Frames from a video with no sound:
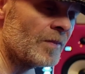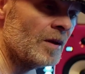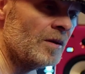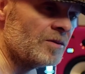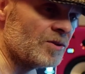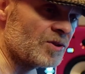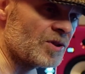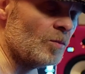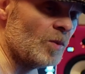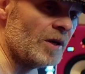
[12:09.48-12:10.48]
to
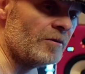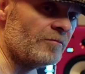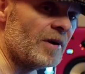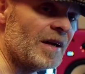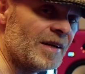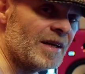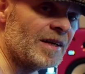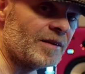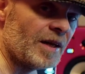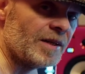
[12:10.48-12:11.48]
somewhere around that
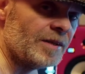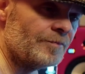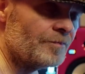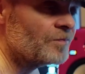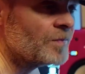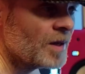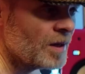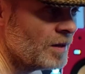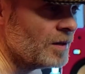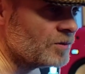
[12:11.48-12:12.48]
date
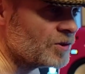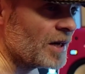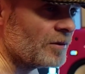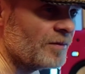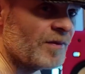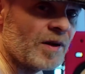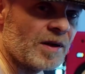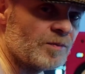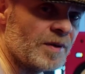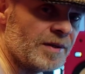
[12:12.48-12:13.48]
and sacrifice
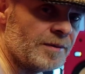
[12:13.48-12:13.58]
me.